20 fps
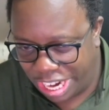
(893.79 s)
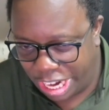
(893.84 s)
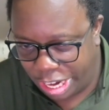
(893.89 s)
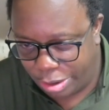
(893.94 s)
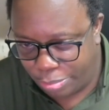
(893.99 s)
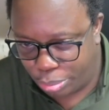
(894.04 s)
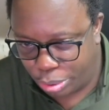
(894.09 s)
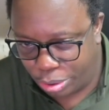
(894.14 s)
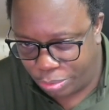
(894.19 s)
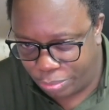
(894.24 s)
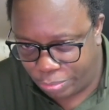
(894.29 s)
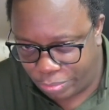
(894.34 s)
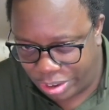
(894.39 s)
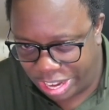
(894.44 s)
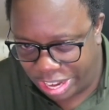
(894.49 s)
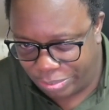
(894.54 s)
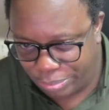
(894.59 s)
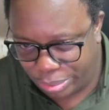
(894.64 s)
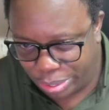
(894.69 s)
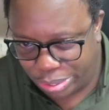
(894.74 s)

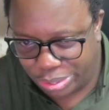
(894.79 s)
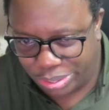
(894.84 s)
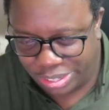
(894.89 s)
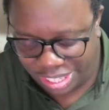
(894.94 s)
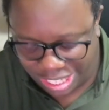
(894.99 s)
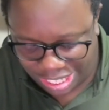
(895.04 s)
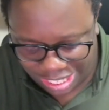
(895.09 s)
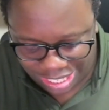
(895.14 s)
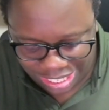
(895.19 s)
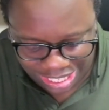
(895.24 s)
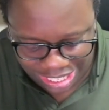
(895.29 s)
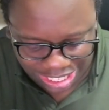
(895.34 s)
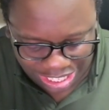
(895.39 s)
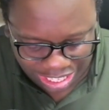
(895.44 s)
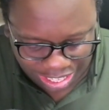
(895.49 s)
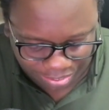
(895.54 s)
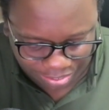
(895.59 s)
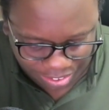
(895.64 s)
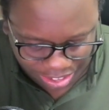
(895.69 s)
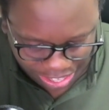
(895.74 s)
8.5 because this is
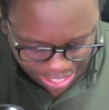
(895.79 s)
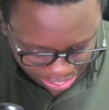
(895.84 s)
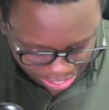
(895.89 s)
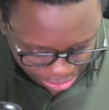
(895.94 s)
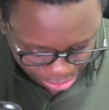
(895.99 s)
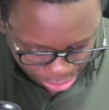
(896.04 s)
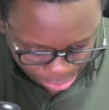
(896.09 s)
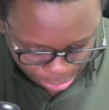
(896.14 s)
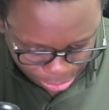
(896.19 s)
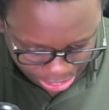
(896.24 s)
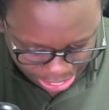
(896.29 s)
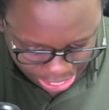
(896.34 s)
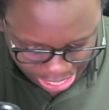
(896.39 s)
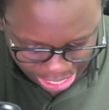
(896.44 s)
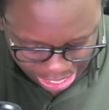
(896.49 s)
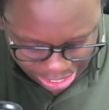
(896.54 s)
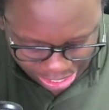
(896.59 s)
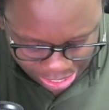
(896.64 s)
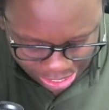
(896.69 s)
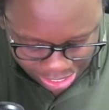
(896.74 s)
a very grippy
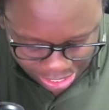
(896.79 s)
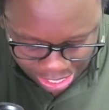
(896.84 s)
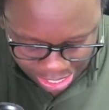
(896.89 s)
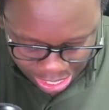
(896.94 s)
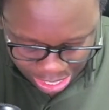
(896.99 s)
dart.